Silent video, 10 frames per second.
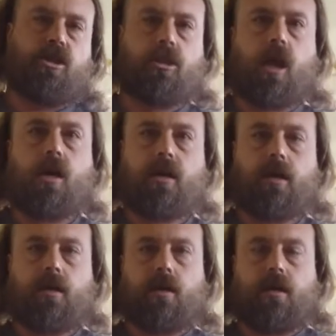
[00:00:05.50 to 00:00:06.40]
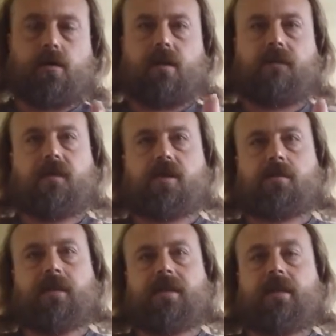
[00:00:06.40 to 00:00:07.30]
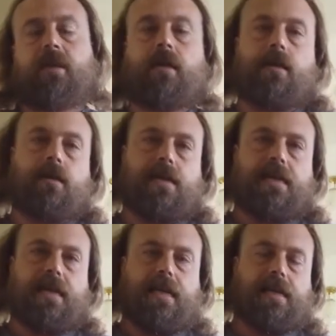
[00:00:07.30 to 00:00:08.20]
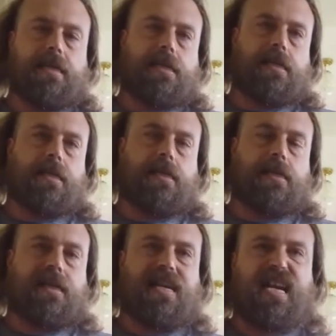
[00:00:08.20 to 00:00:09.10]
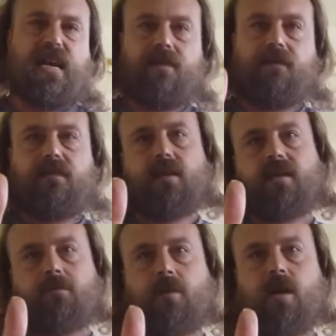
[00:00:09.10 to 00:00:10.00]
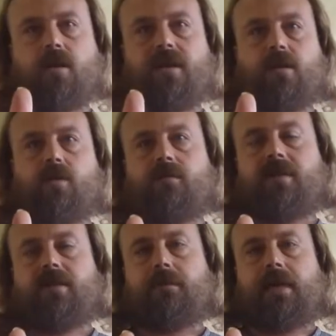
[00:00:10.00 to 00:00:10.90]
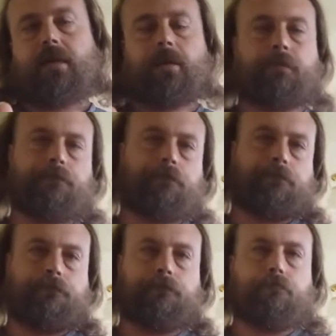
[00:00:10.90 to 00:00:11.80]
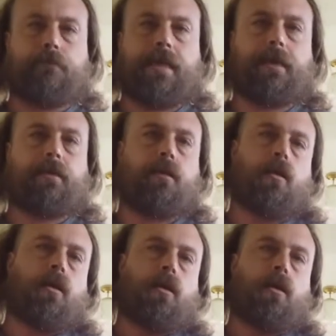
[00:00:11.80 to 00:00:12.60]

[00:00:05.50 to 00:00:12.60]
John here, Argot Fisherman, and I have a small announcement to make. Man,